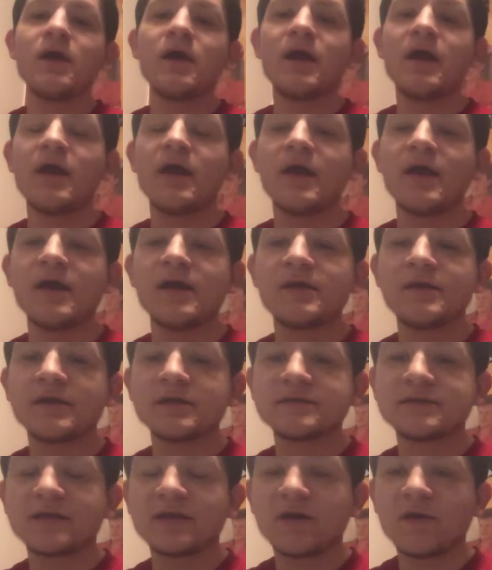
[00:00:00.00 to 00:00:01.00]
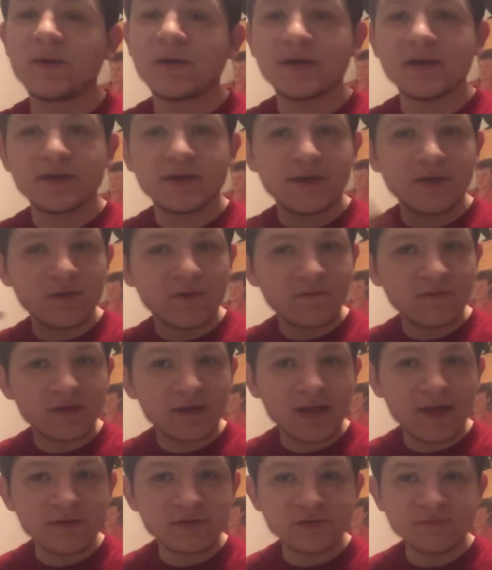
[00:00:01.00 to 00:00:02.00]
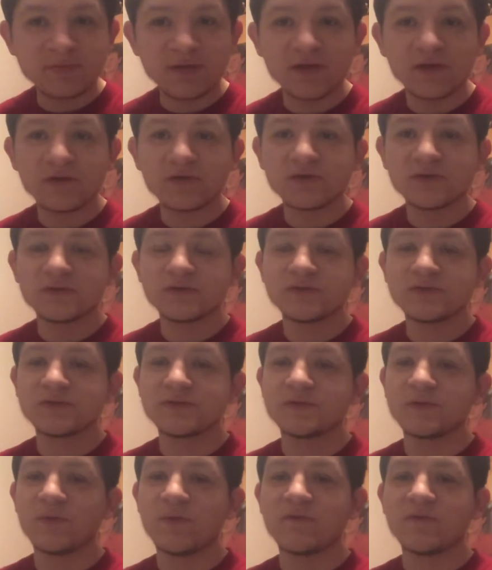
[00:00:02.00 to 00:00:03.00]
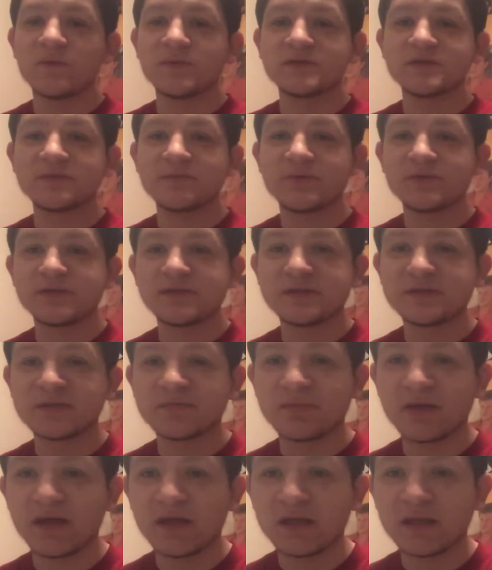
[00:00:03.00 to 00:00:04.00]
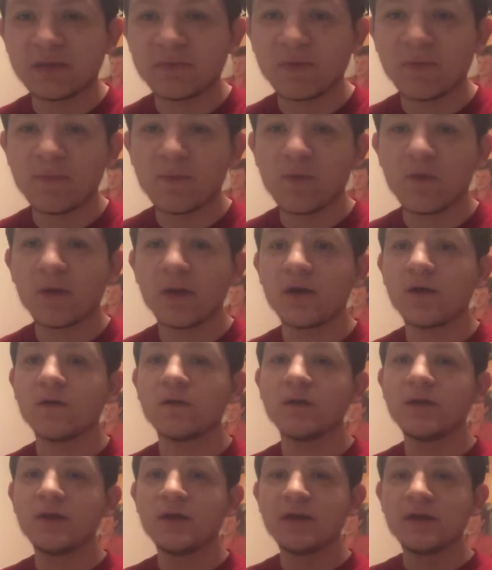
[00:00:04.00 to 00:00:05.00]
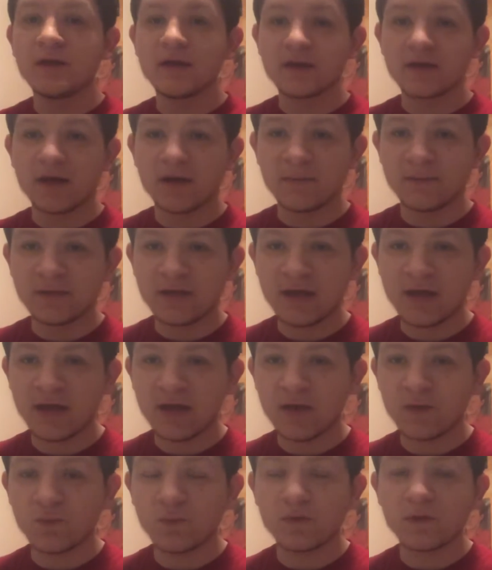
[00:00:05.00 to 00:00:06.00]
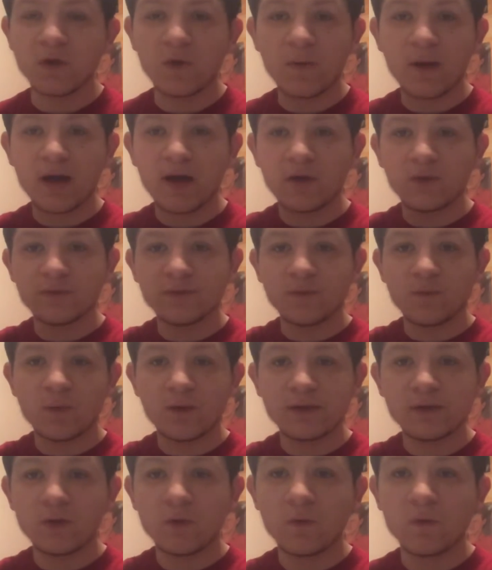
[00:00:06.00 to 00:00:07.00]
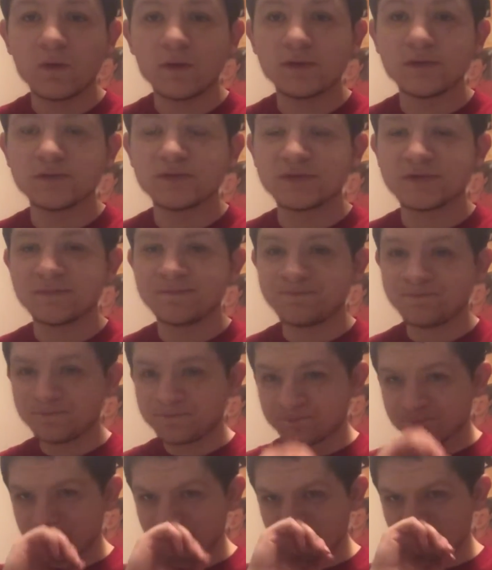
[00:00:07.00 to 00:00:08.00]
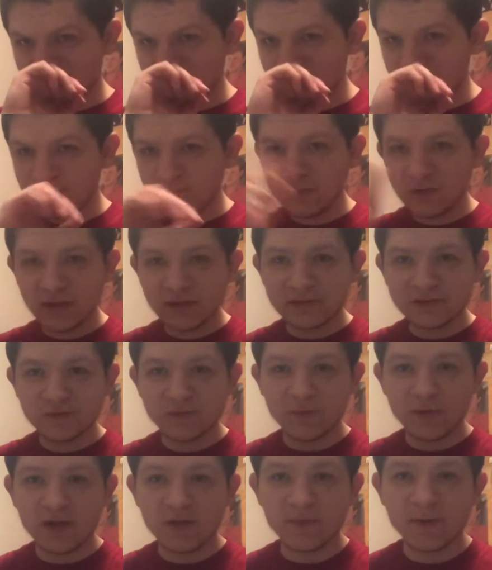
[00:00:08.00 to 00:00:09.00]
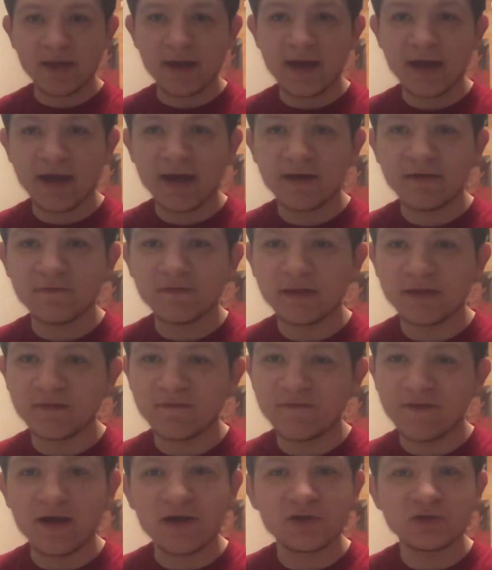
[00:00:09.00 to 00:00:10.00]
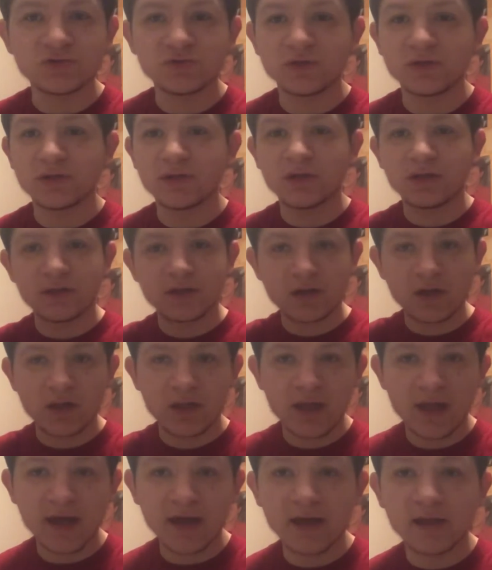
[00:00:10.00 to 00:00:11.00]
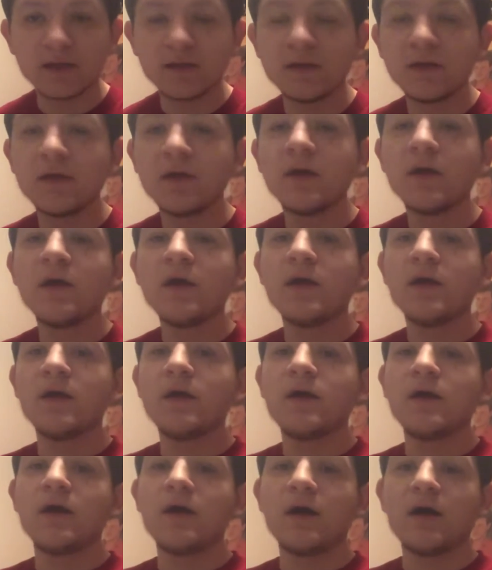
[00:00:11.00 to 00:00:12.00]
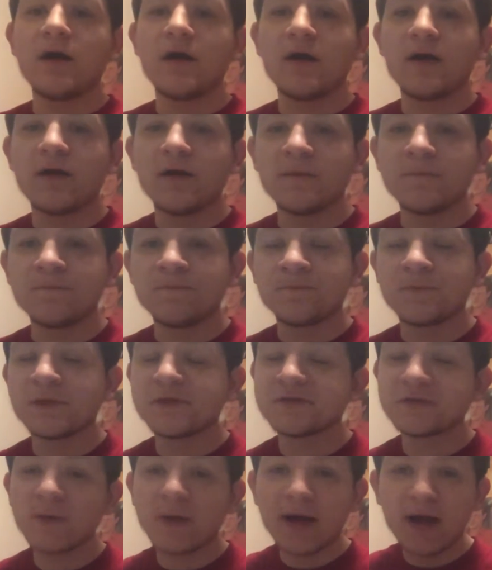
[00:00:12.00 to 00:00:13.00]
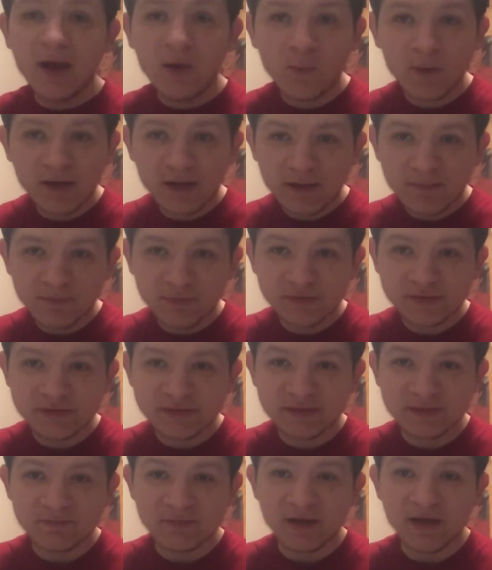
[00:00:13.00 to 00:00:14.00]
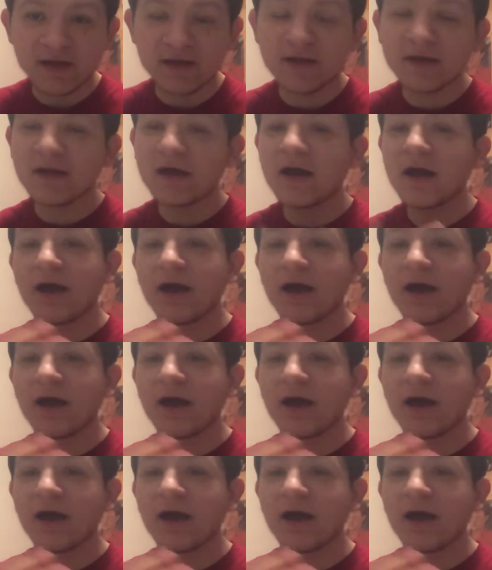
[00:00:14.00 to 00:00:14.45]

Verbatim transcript: And next thing I know, I hear over the loudspeakers, whoever wants to participate in the memorial, come down, we'll go out the one doors to where we have like the fire drill and all that. Um, so I wind up participating.